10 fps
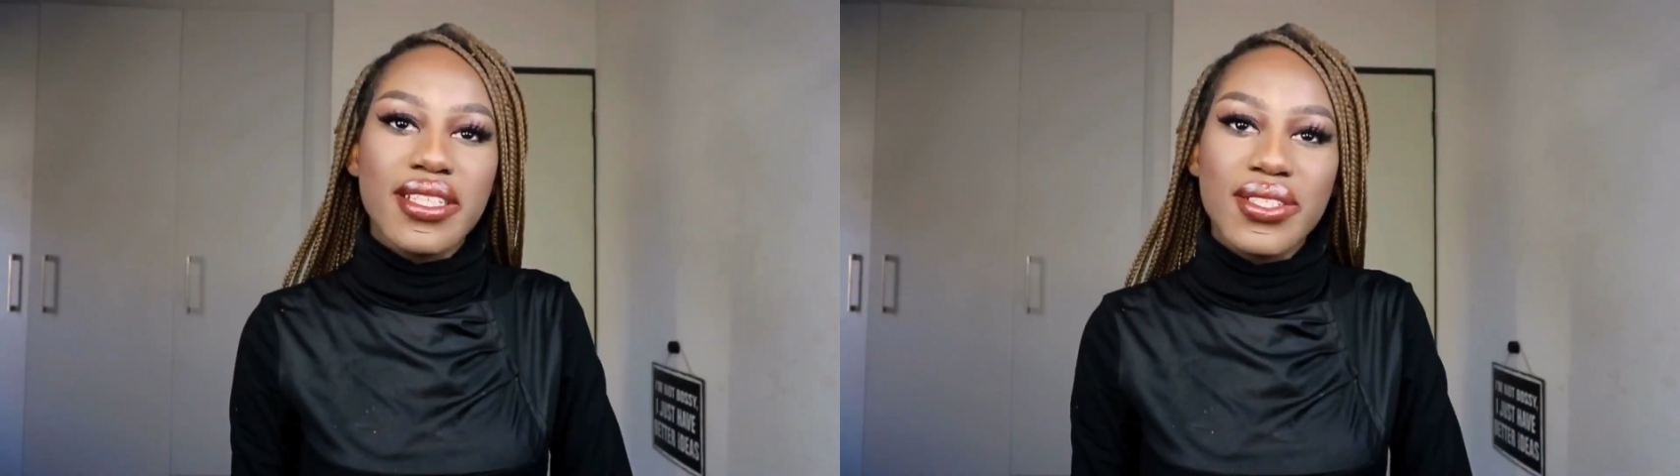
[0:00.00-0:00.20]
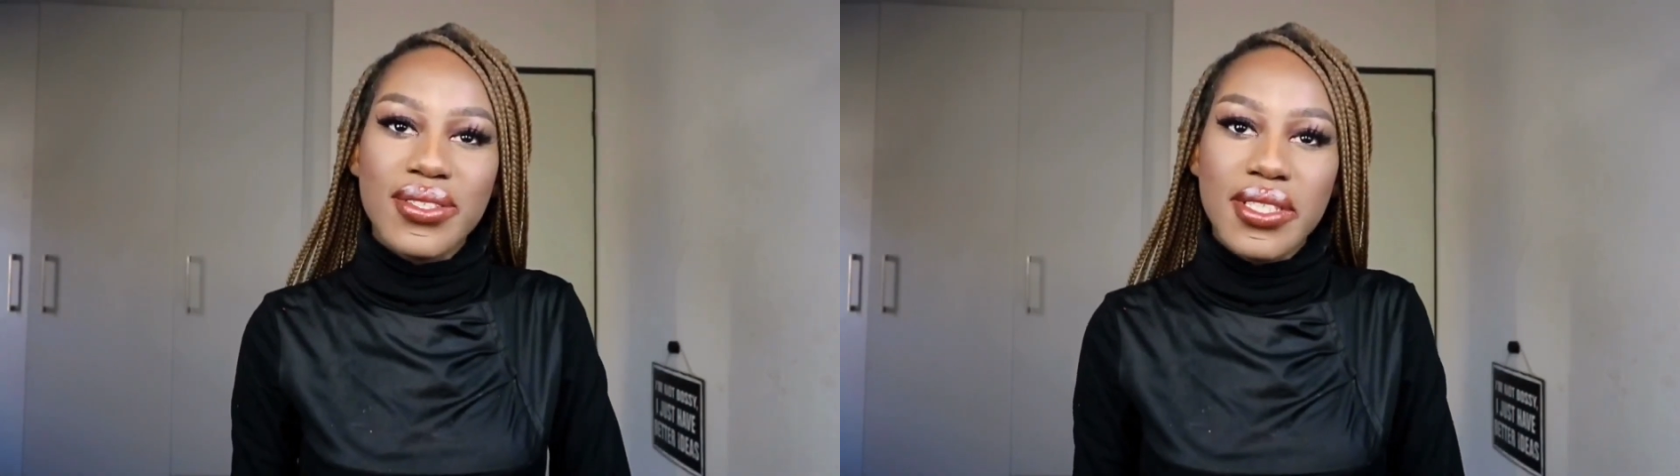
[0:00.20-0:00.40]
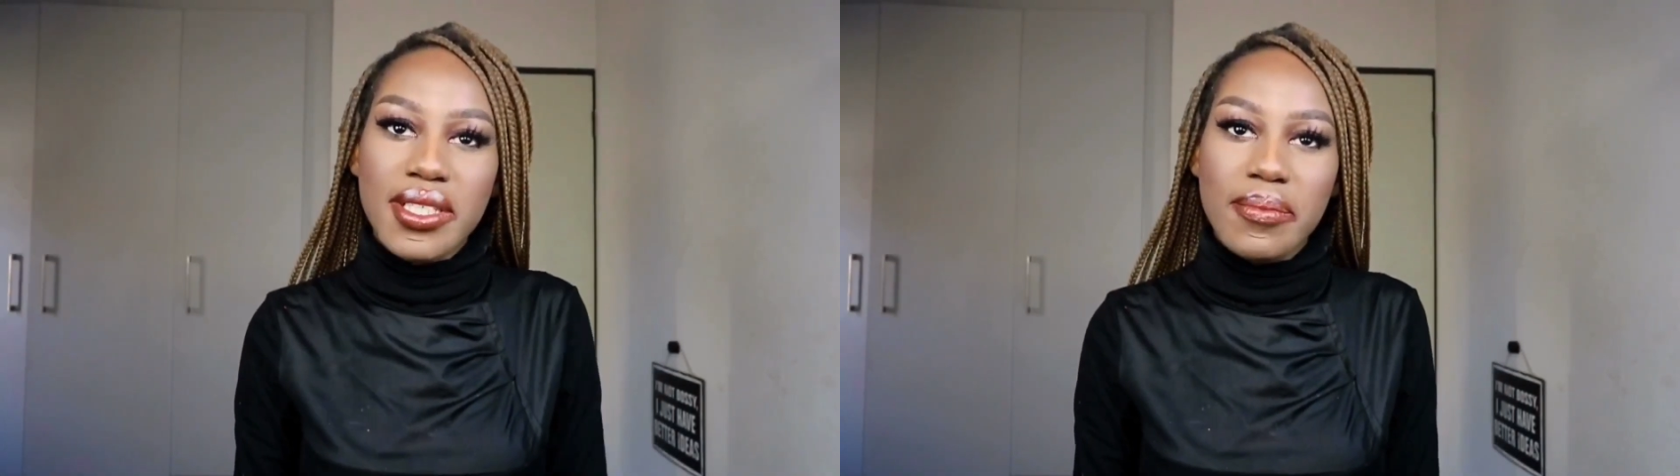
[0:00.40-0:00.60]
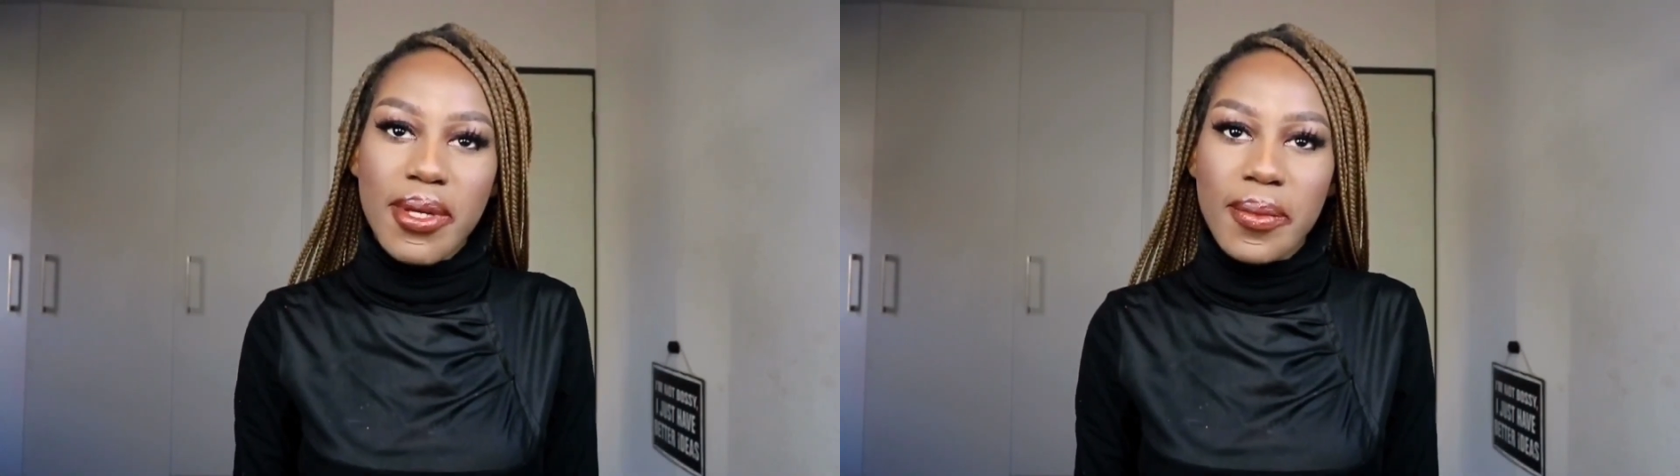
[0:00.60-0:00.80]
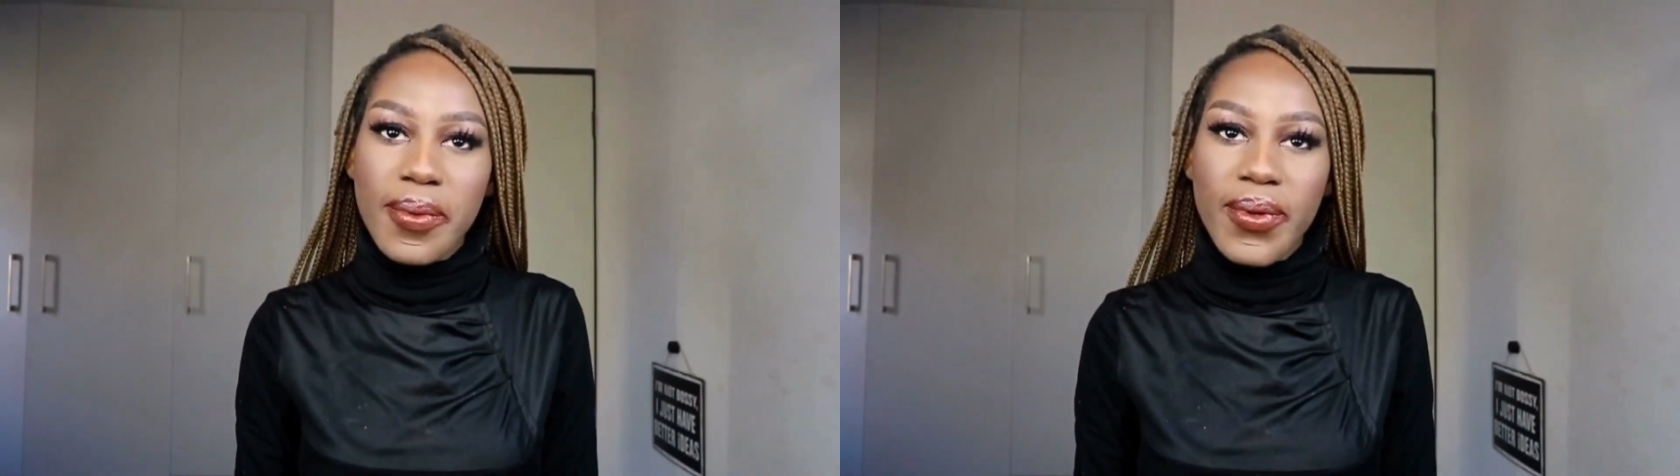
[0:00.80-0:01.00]
that you see
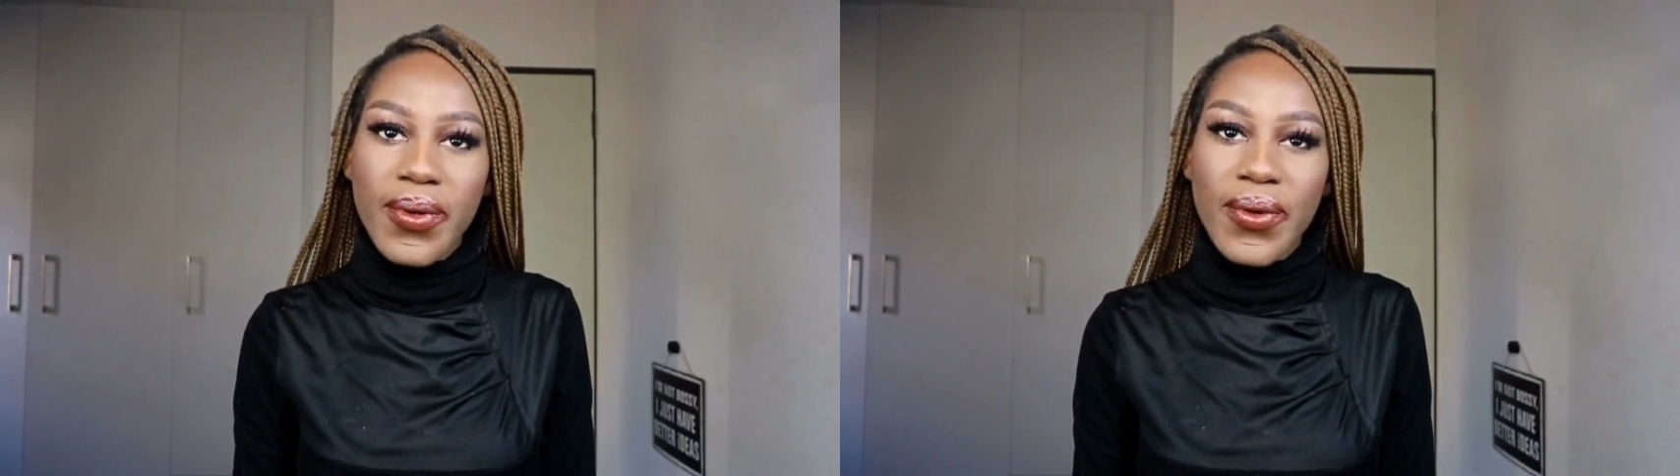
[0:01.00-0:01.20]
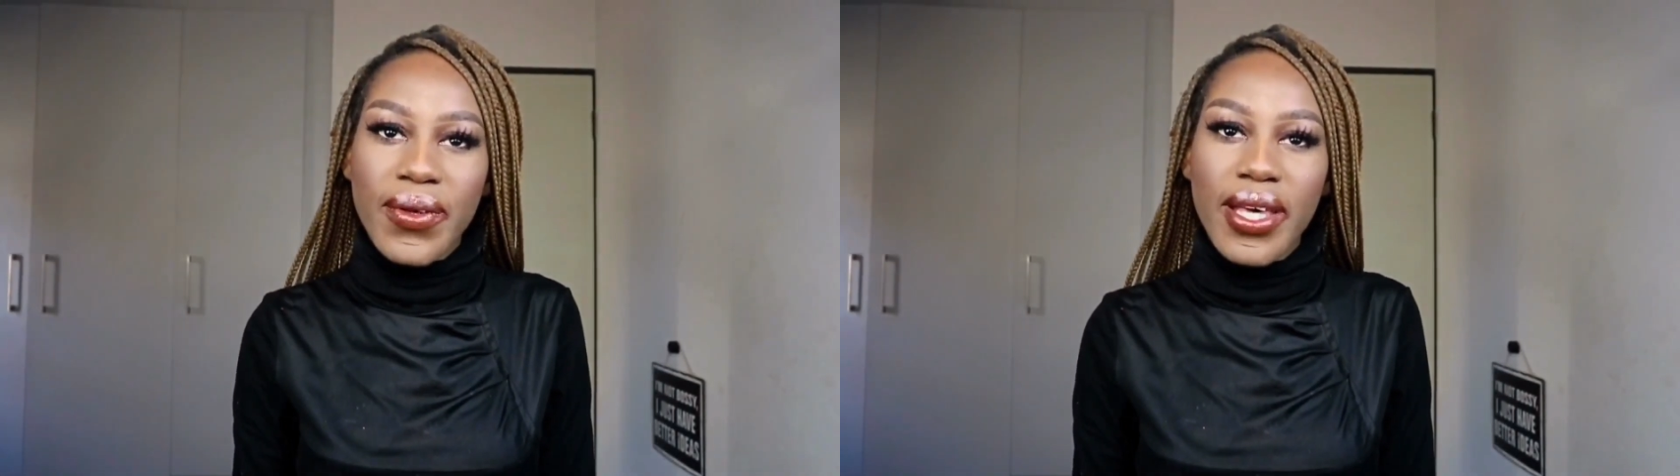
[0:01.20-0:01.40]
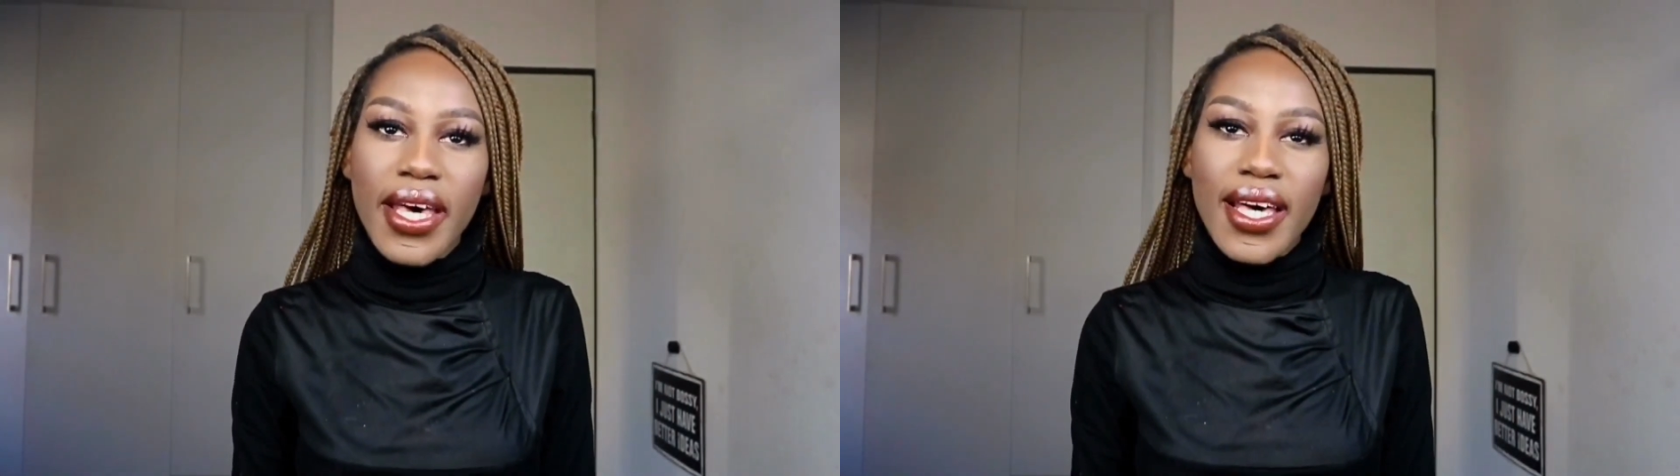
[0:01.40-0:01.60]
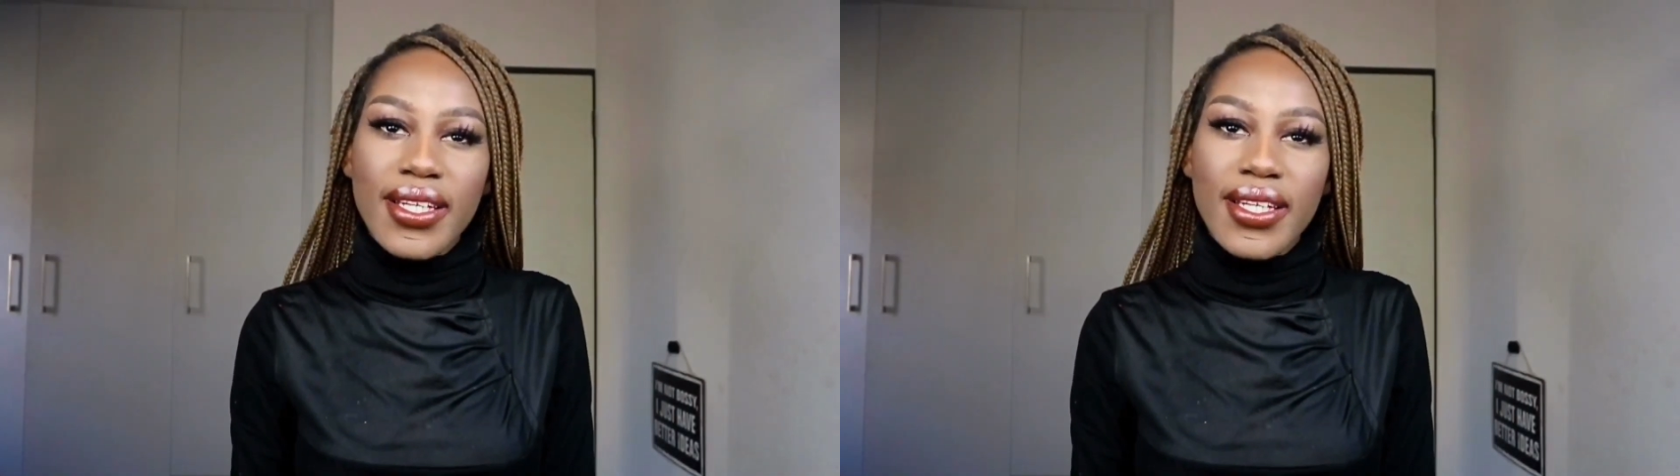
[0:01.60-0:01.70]
people